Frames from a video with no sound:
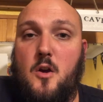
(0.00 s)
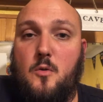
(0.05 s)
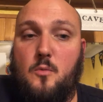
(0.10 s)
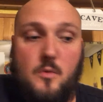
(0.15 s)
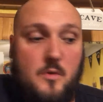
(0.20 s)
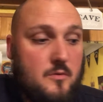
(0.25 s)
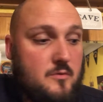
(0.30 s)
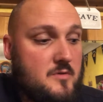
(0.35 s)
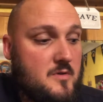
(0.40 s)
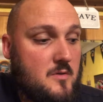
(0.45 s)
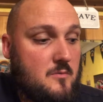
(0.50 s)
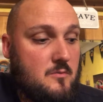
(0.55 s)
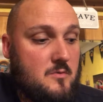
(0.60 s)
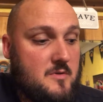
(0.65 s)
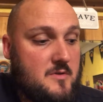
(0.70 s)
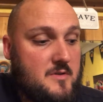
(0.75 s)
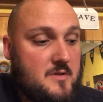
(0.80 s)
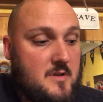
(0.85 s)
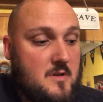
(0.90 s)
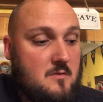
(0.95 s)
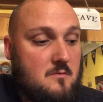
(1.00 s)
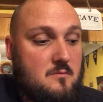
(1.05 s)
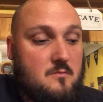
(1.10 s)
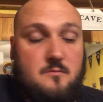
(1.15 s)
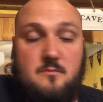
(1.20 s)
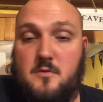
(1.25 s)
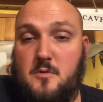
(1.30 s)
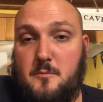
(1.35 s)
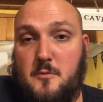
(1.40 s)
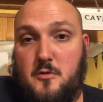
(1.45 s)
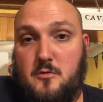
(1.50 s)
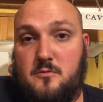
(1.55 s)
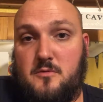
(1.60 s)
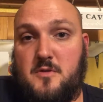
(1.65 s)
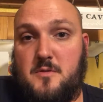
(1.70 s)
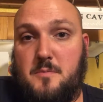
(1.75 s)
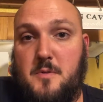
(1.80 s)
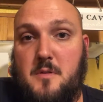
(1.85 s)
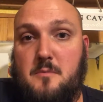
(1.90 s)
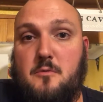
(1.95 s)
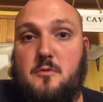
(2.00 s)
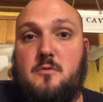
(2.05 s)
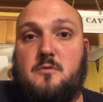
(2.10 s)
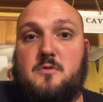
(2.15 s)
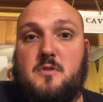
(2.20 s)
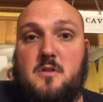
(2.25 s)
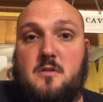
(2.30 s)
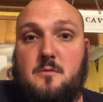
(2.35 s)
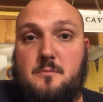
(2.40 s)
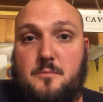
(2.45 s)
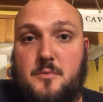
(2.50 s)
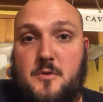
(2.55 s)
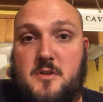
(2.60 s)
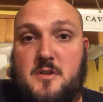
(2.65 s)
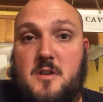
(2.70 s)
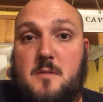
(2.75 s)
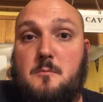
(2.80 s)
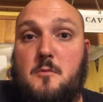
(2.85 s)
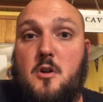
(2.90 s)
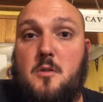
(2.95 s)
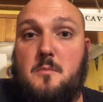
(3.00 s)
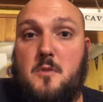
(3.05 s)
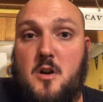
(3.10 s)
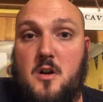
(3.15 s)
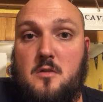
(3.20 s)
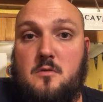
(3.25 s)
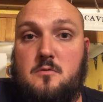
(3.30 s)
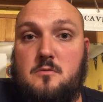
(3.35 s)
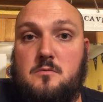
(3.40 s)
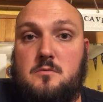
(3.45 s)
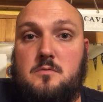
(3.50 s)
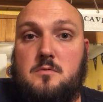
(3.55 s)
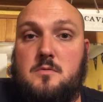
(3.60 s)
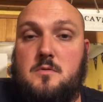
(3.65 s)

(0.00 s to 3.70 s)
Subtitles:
We also want to sell the models to people who's going to appreciate them, like my uncle.